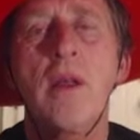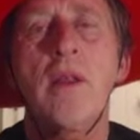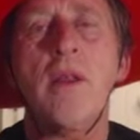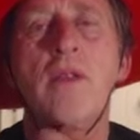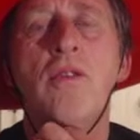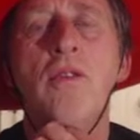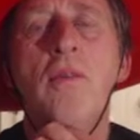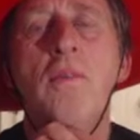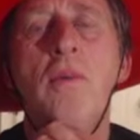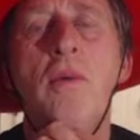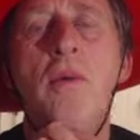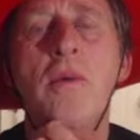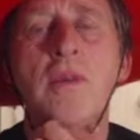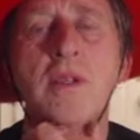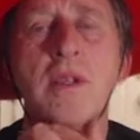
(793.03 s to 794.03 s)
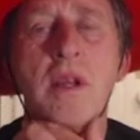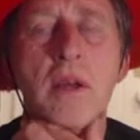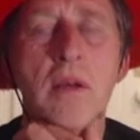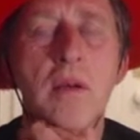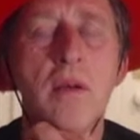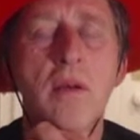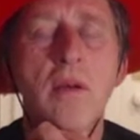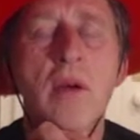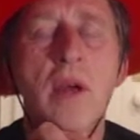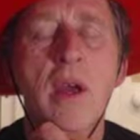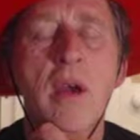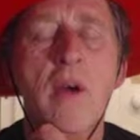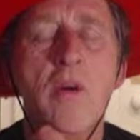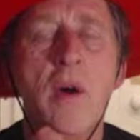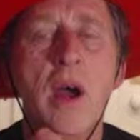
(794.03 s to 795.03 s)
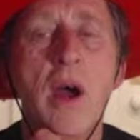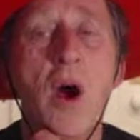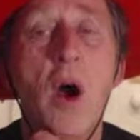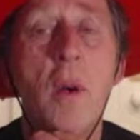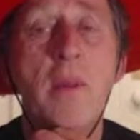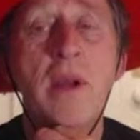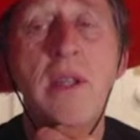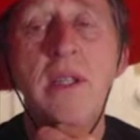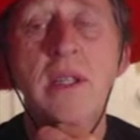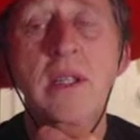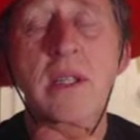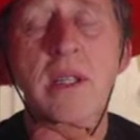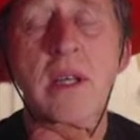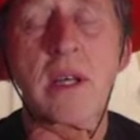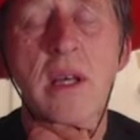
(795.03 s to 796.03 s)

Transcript: the two pawns that are looking quite ominous.